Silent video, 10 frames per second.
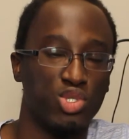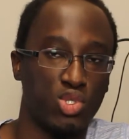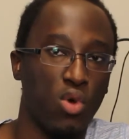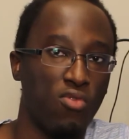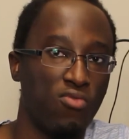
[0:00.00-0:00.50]
is
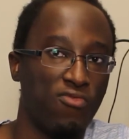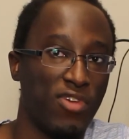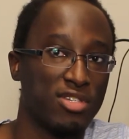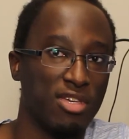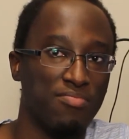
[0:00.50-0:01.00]
so
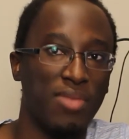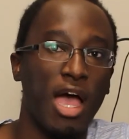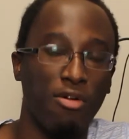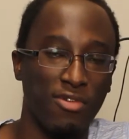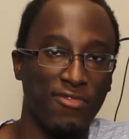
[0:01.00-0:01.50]
fucking
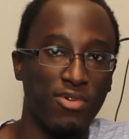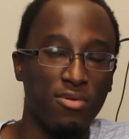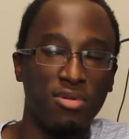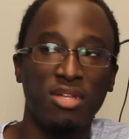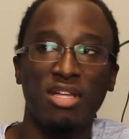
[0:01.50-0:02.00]

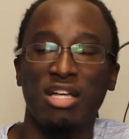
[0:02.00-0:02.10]
powerful.